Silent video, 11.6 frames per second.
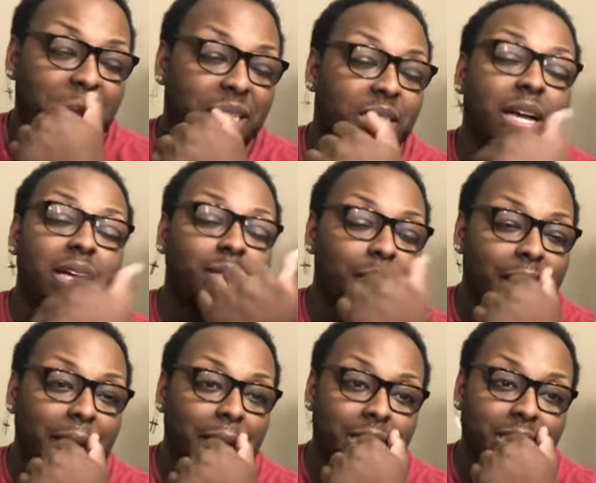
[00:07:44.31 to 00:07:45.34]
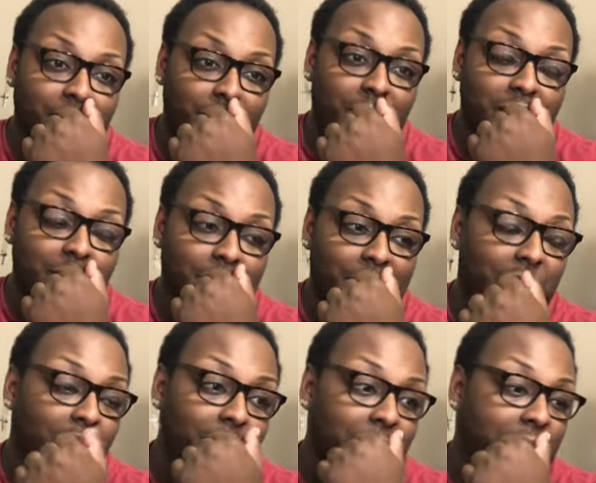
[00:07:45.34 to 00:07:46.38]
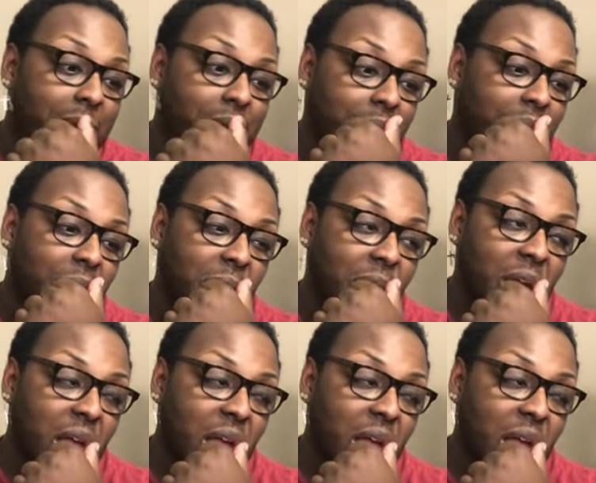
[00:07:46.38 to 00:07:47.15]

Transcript: She's talked about a lot of stuff that she's been through. And, you know,